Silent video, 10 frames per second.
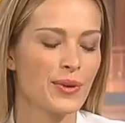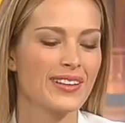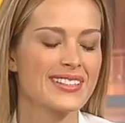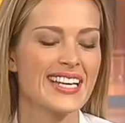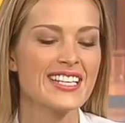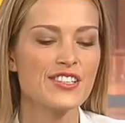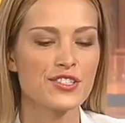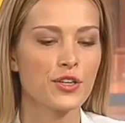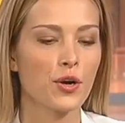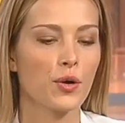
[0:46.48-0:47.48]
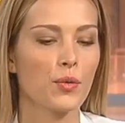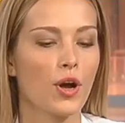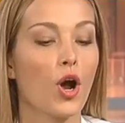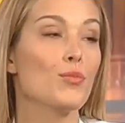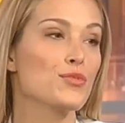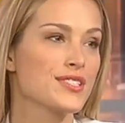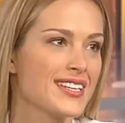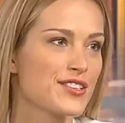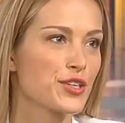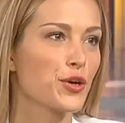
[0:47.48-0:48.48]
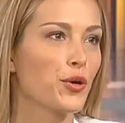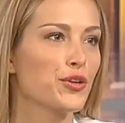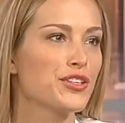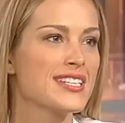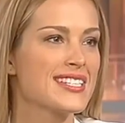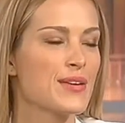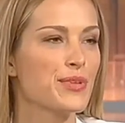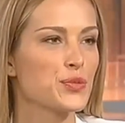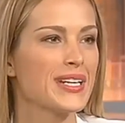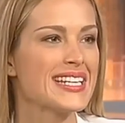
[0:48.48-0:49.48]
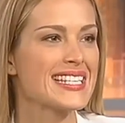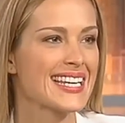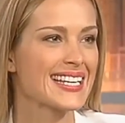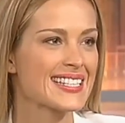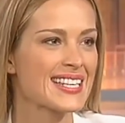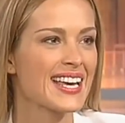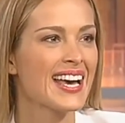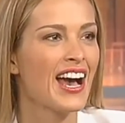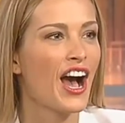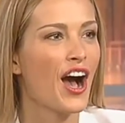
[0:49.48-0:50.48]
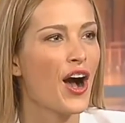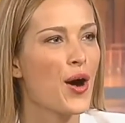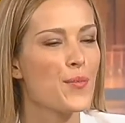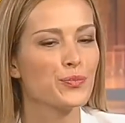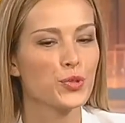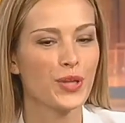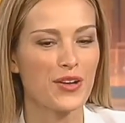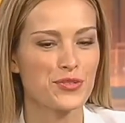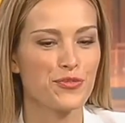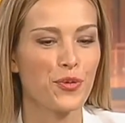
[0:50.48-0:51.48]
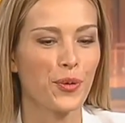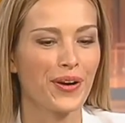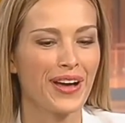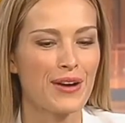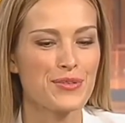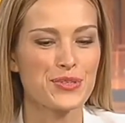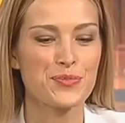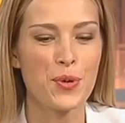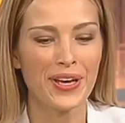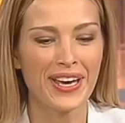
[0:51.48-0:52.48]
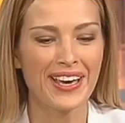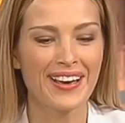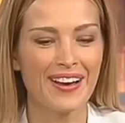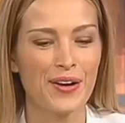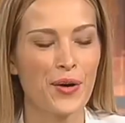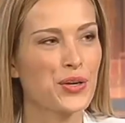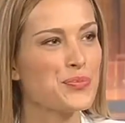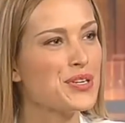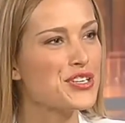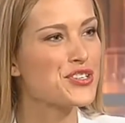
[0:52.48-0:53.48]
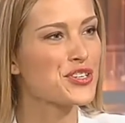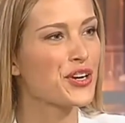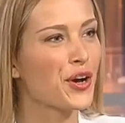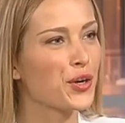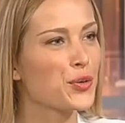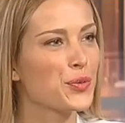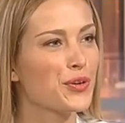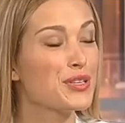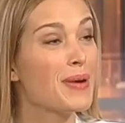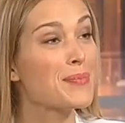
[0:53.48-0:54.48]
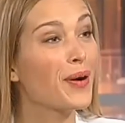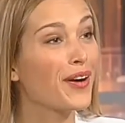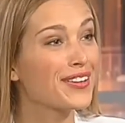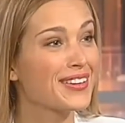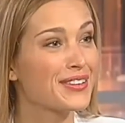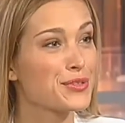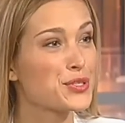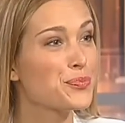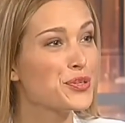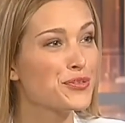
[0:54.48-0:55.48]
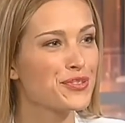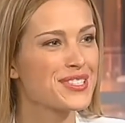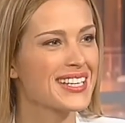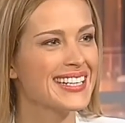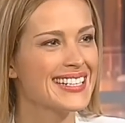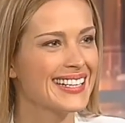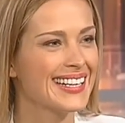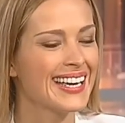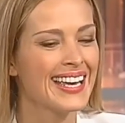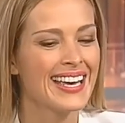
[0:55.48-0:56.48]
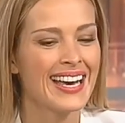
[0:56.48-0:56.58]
Well, 10 years ago, almost 10 years ago, on December 26, 2004, I was walking on a beach with my partner. It was a beautiful sunny day.